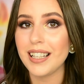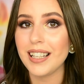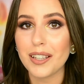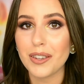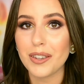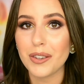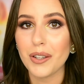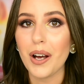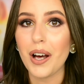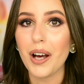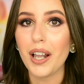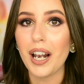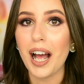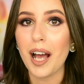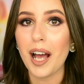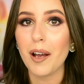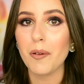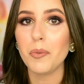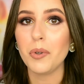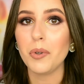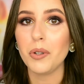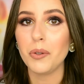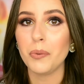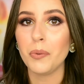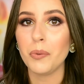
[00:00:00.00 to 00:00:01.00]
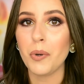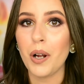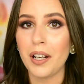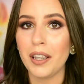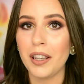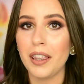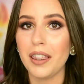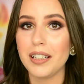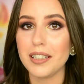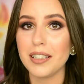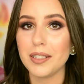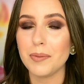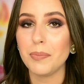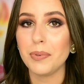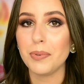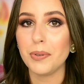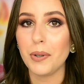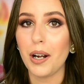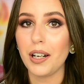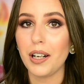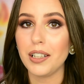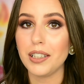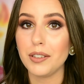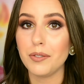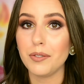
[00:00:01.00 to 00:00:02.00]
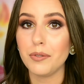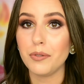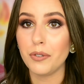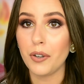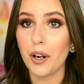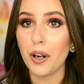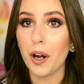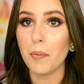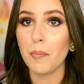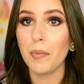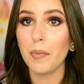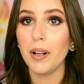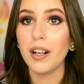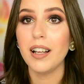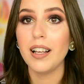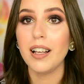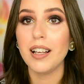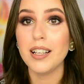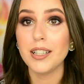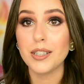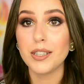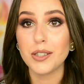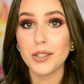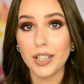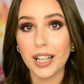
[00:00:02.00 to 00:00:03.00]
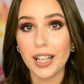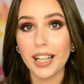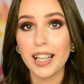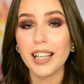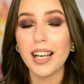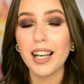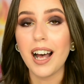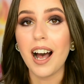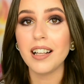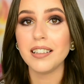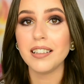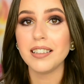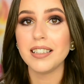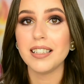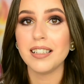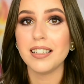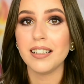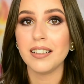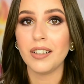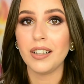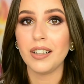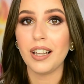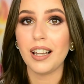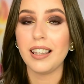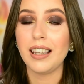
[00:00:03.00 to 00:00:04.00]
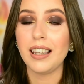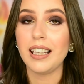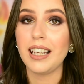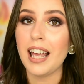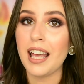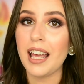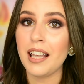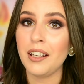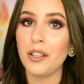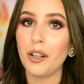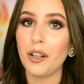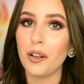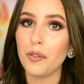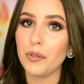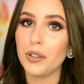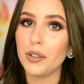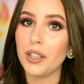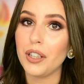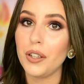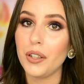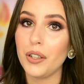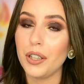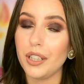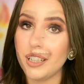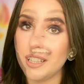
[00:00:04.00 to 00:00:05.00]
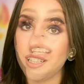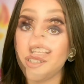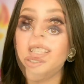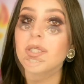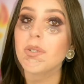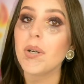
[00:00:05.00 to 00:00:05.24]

I thought I would run this project from today until the end of the year.